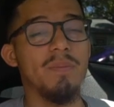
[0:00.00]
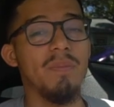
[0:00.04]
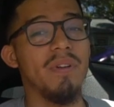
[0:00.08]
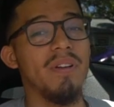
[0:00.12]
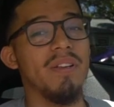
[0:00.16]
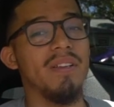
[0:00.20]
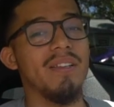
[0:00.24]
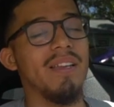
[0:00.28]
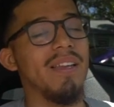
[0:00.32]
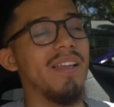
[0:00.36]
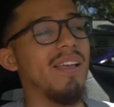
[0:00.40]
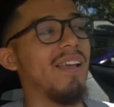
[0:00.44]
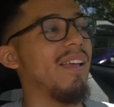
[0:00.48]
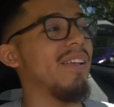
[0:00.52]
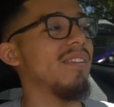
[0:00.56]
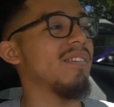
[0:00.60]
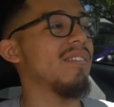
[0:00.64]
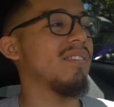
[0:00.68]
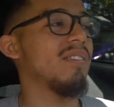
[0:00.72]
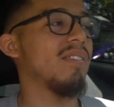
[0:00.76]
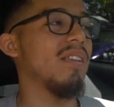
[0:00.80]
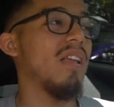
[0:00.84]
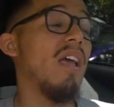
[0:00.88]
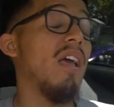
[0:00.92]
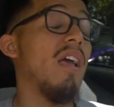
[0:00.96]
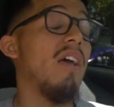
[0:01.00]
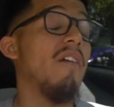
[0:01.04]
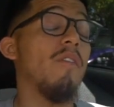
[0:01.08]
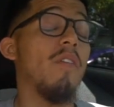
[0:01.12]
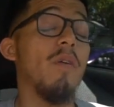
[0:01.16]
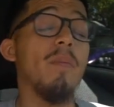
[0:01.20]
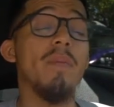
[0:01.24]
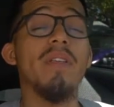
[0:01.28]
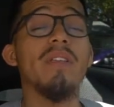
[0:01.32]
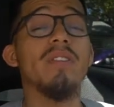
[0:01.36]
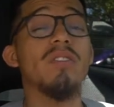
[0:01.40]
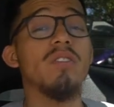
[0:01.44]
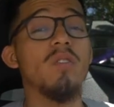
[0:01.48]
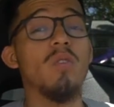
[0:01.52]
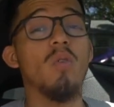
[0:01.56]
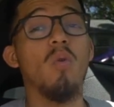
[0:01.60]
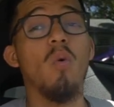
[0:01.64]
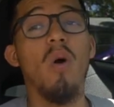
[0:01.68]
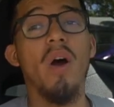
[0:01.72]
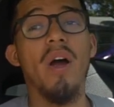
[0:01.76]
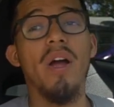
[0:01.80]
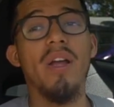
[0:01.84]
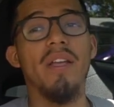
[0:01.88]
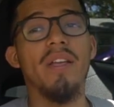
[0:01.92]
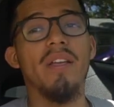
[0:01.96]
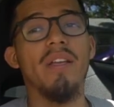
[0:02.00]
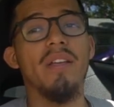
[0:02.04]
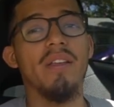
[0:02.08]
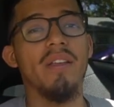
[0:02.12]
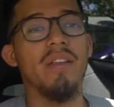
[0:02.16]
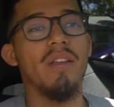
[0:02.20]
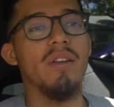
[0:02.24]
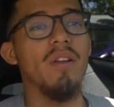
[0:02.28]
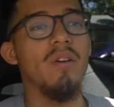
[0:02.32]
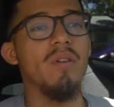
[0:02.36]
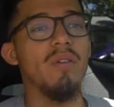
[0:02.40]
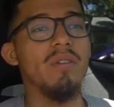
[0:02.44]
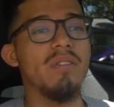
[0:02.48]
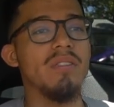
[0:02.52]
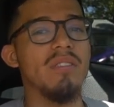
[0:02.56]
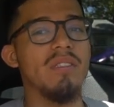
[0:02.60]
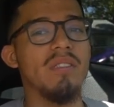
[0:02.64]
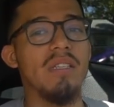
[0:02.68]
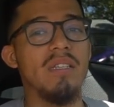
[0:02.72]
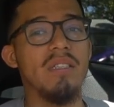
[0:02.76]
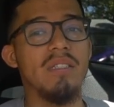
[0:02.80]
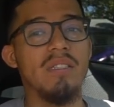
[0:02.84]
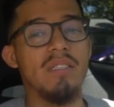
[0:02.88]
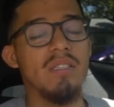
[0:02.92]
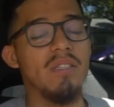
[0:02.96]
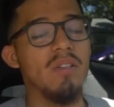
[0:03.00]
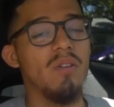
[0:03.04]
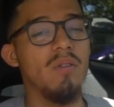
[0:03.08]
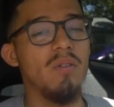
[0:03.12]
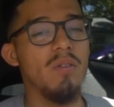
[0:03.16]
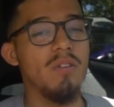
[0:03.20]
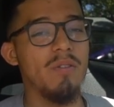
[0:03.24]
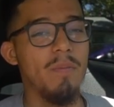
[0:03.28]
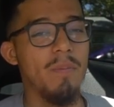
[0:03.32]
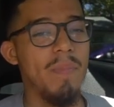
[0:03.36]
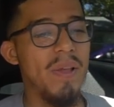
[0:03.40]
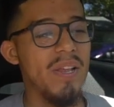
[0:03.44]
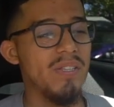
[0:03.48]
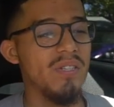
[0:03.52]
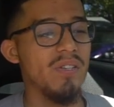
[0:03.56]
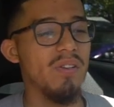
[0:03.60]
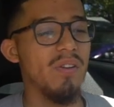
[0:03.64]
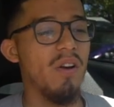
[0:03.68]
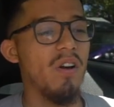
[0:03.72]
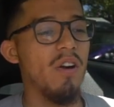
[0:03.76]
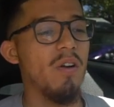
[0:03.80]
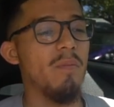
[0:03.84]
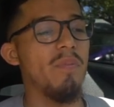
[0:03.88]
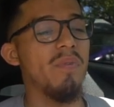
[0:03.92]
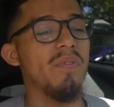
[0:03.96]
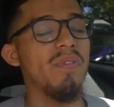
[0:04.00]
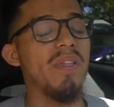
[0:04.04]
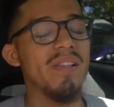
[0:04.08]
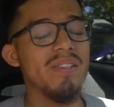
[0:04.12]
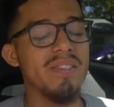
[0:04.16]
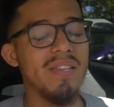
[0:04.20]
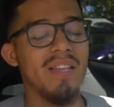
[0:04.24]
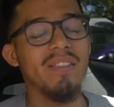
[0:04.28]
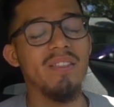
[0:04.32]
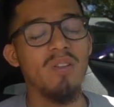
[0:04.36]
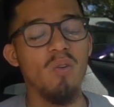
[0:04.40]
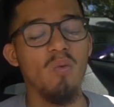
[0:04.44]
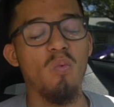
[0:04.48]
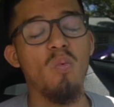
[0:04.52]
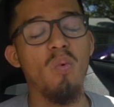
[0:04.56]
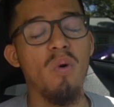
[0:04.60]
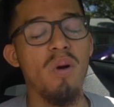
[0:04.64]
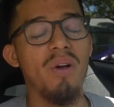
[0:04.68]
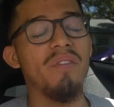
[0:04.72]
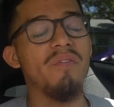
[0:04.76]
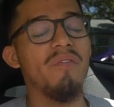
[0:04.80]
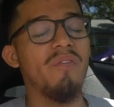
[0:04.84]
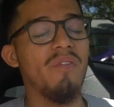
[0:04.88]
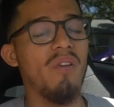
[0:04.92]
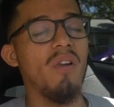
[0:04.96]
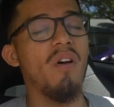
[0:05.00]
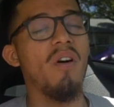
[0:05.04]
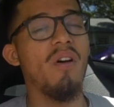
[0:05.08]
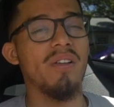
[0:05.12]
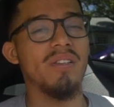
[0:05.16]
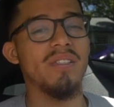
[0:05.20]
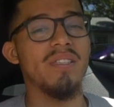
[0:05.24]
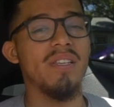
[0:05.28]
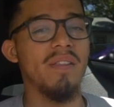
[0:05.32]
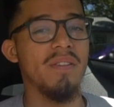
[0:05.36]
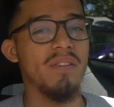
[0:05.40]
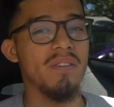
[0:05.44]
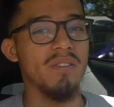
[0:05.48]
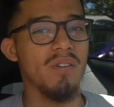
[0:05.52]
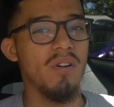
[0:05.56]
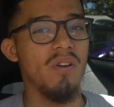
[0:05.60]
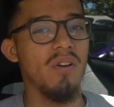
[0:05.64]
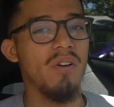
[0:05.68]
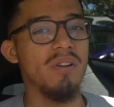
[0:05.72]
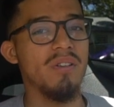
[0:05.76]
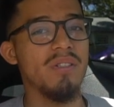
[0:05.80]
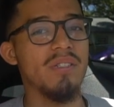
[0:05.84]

But yeah, it's, for me, it's too quiet. You know, it's still an amazing car, but that's like the one flaw I see in this car.